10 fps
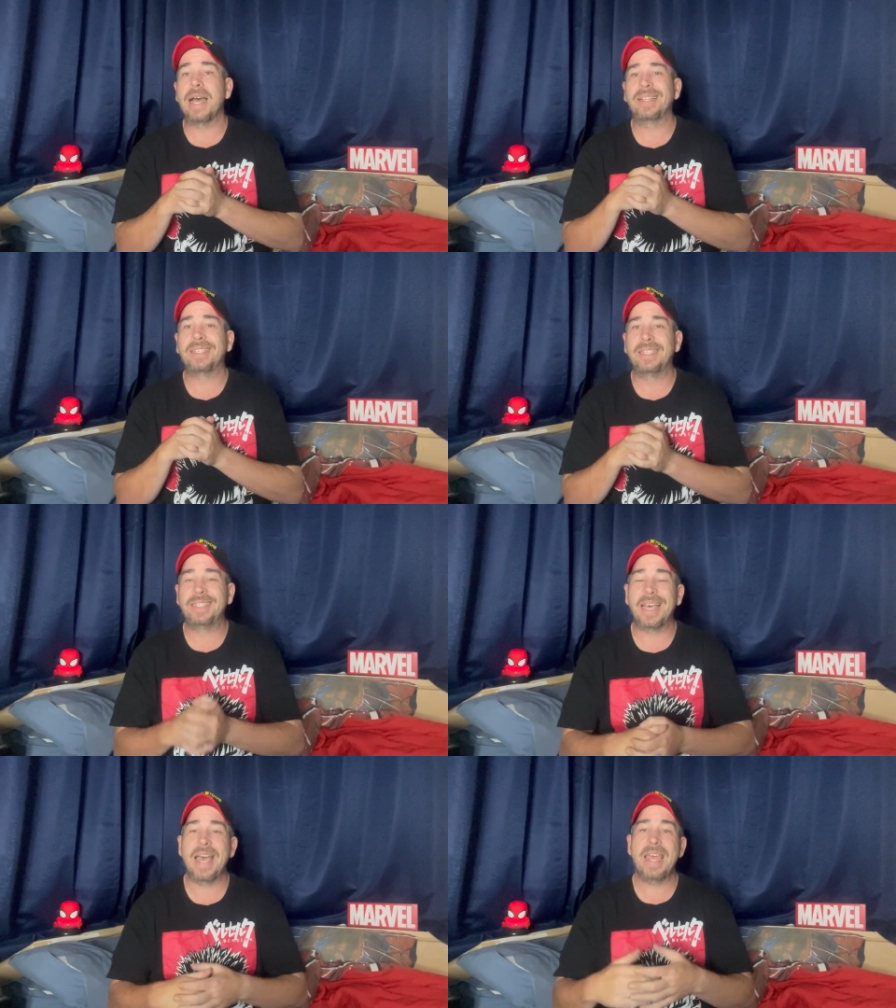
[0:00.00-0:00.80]

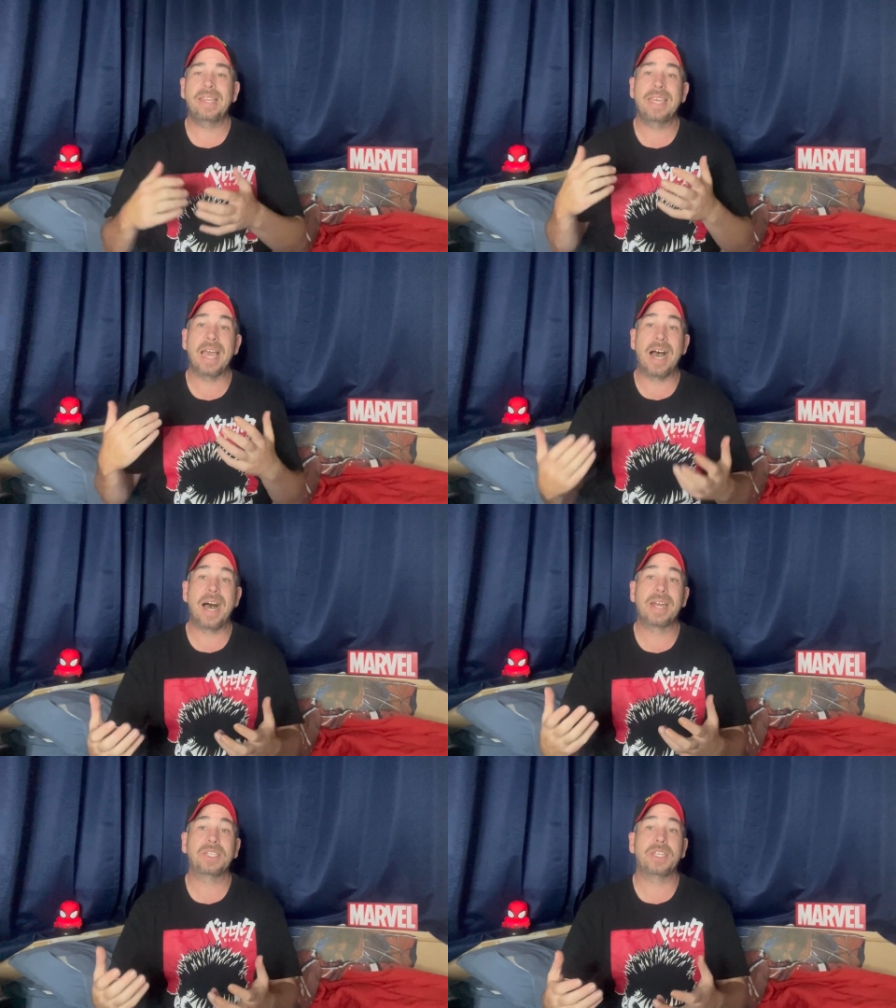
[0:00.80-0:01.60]
Today, the
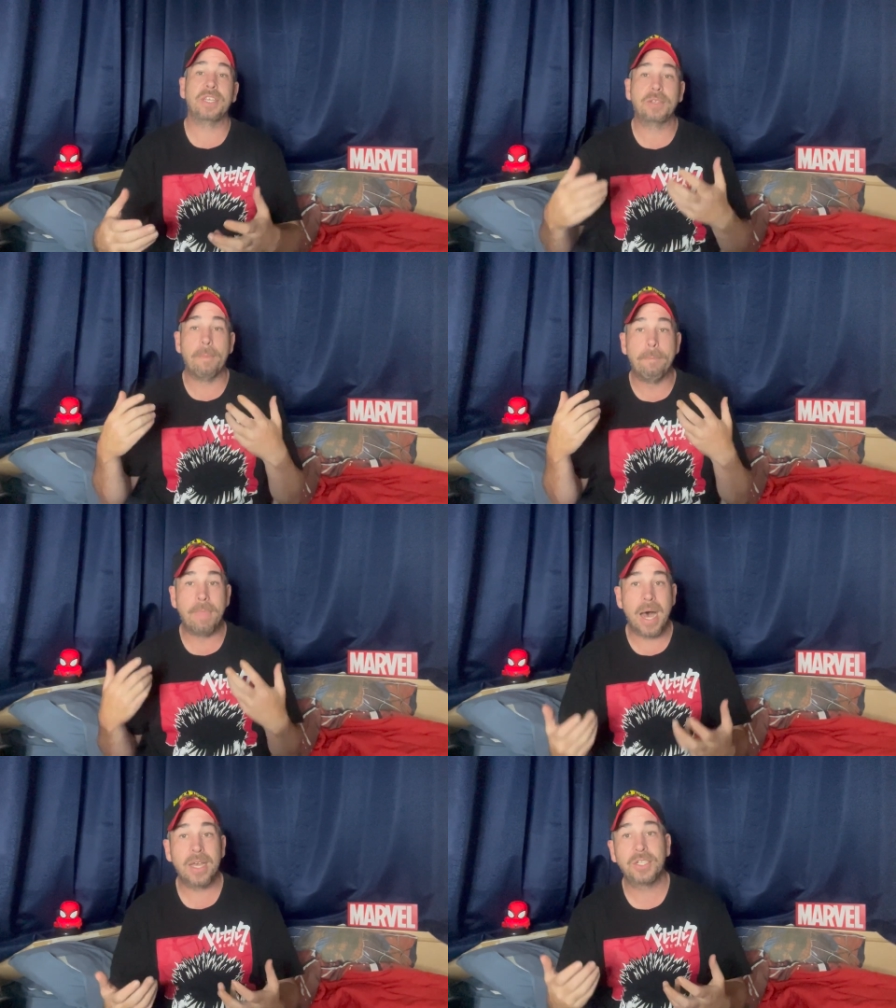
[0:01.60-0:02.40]
artist is
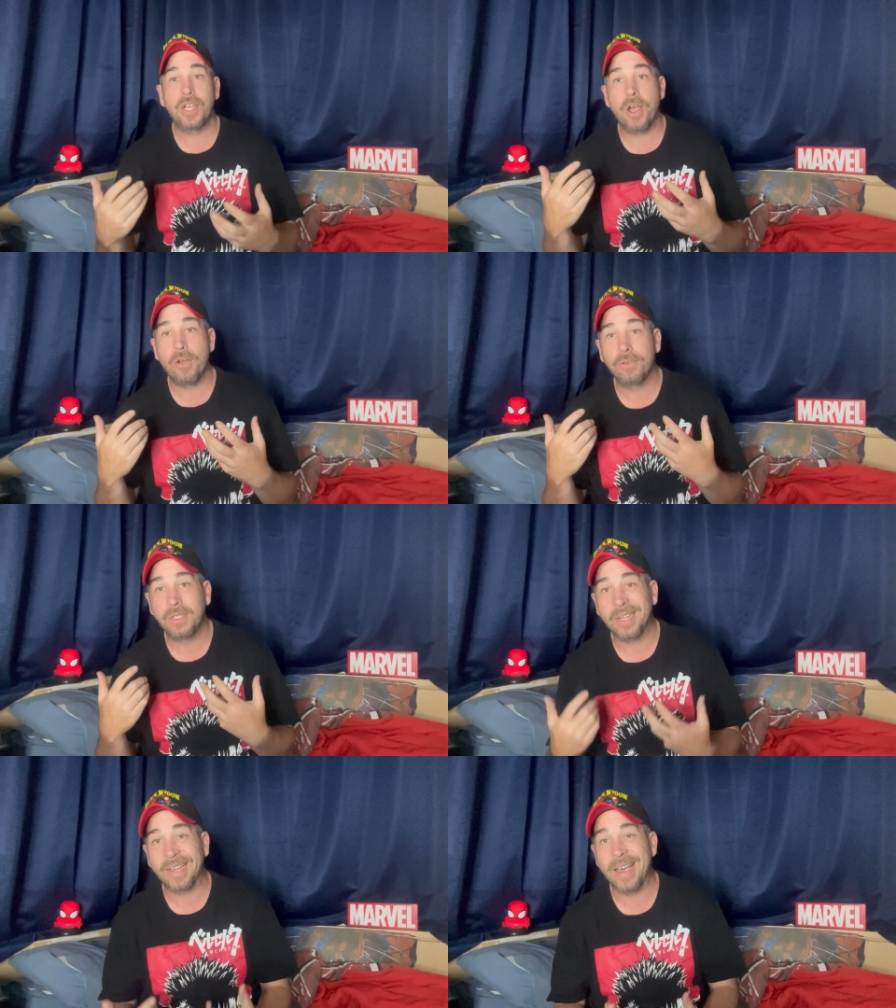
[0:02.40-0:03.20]
Marcio
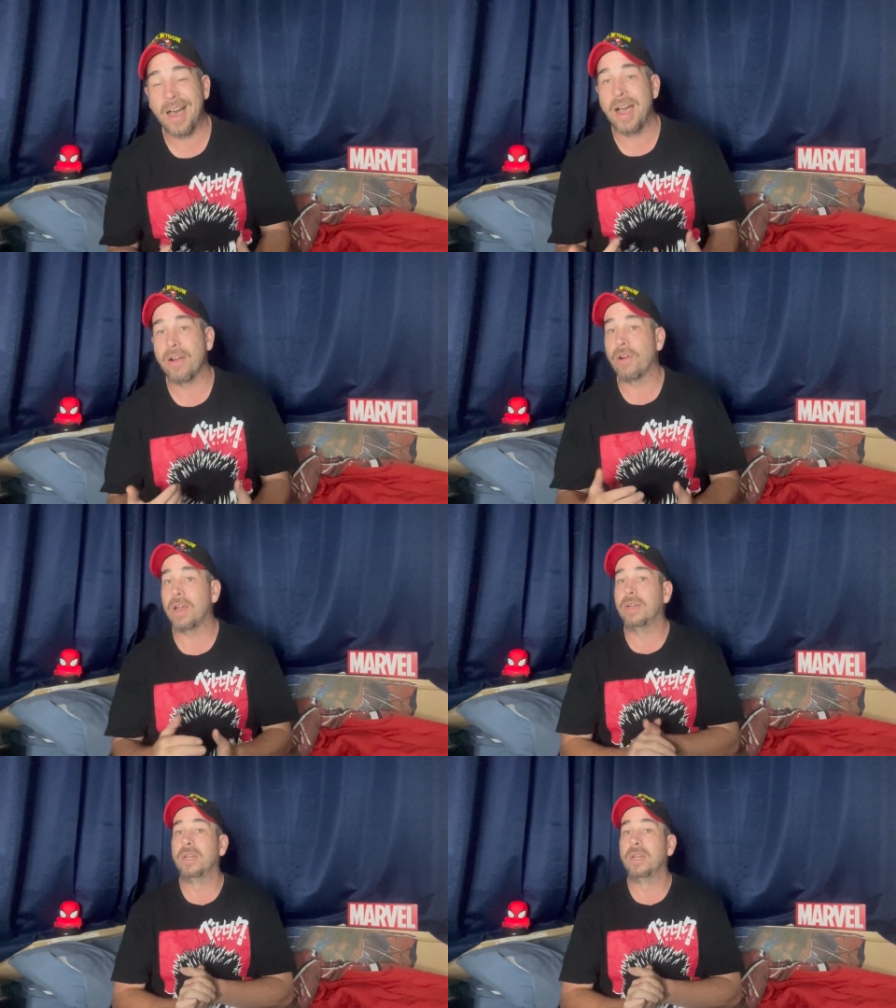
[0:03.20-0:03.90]
Takara.